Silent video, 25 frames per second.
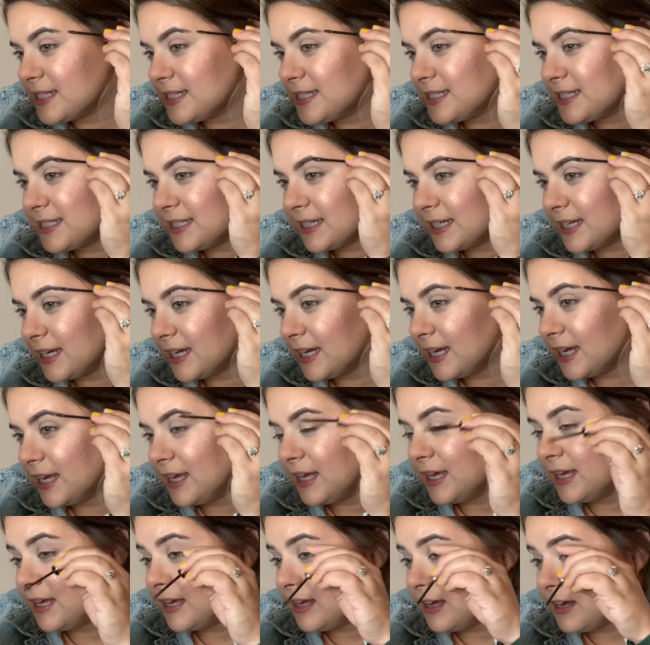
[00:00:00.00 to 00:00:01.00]
see,
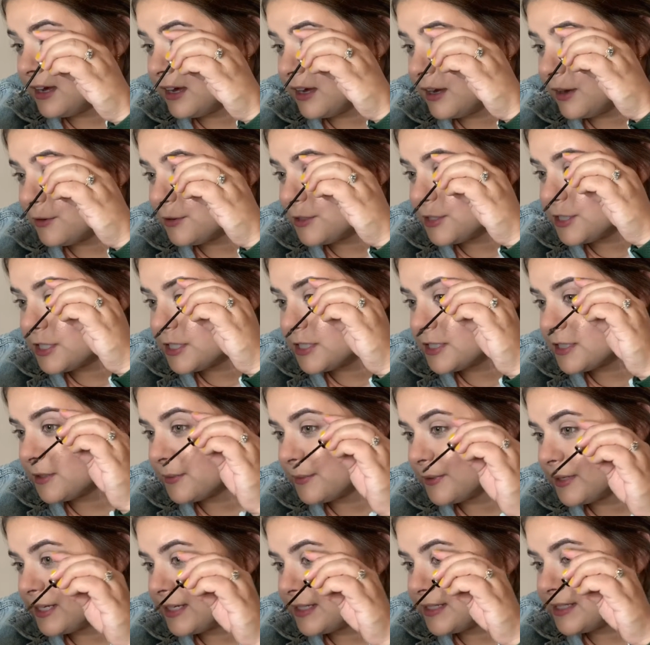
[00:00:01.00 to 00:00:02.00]
oh geez
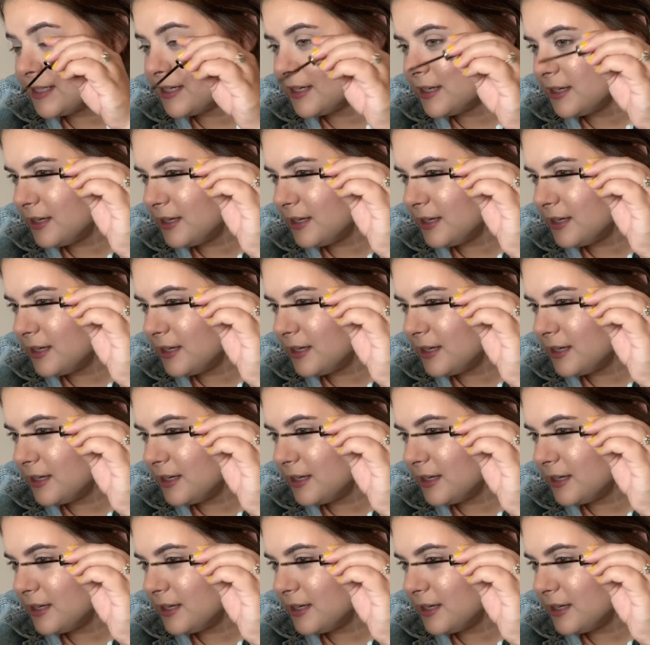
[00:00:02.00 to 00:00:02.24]
Louise,